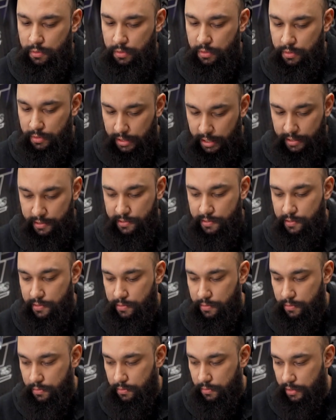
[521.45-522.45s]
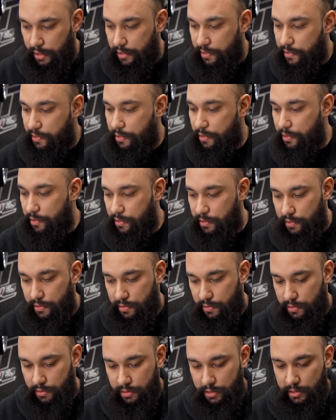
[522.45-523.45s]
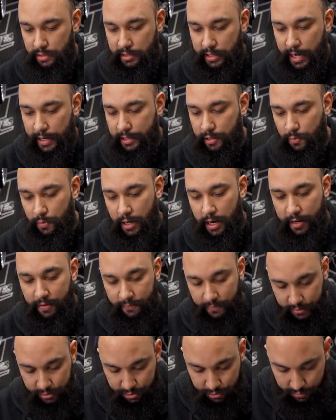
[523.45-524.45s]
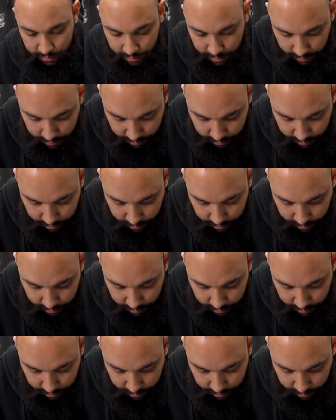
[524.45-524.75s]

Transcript: Yes, yes, this is exactly what I envisioned.